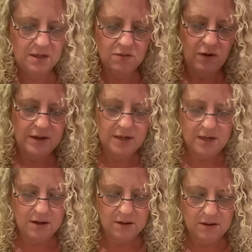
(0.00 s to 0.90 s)
right
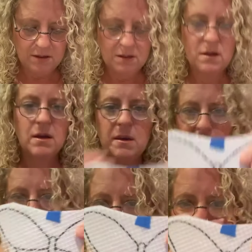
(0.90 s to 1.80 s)
here,
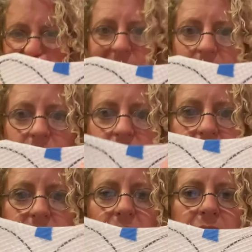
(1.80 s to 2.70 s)
I cut it out to
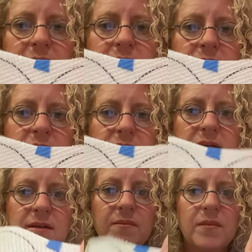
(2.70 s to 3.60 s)
size
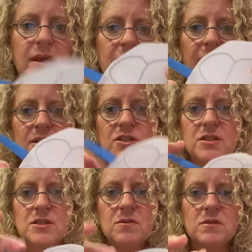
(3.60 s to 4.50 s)
and
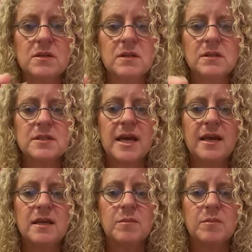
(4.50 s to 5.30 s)
just used a little tape.